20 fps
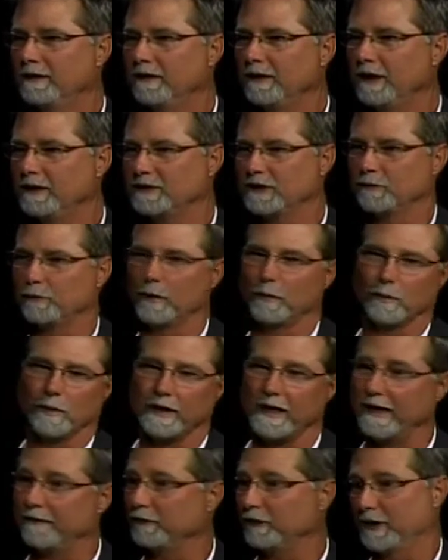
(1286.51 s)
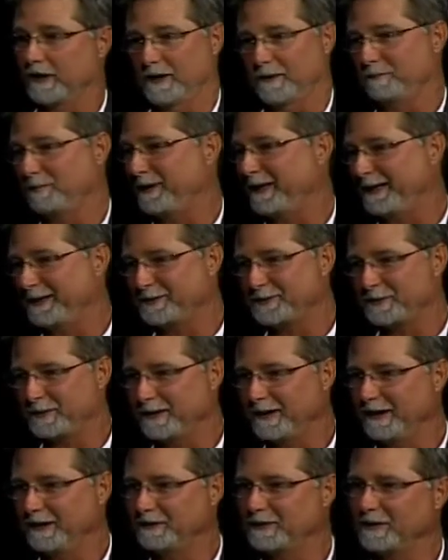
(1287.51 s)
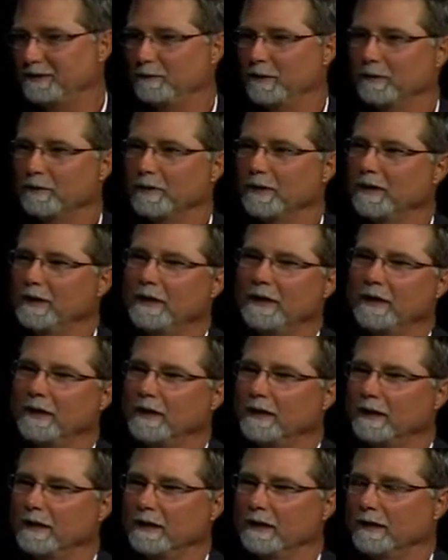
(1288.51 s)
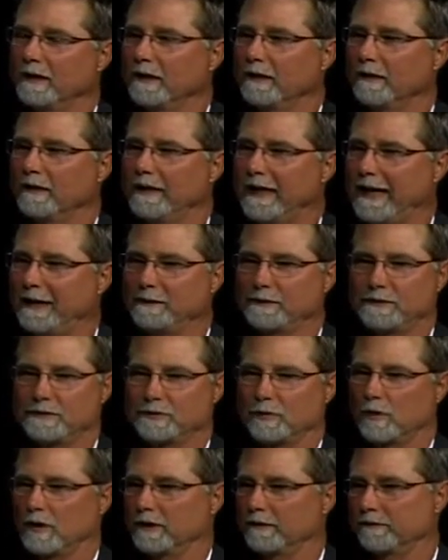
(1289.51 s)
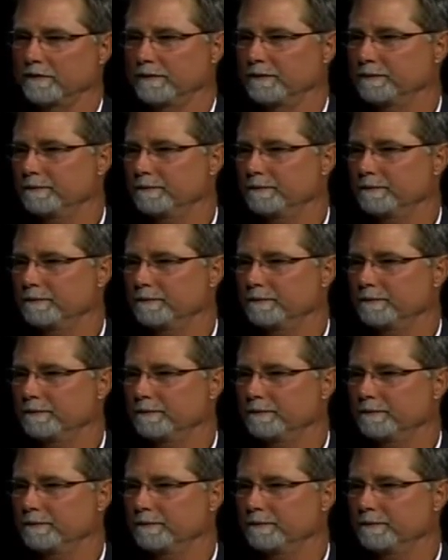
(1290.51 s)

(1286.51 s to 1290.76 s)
is if we were never going to plant trees, and that sort of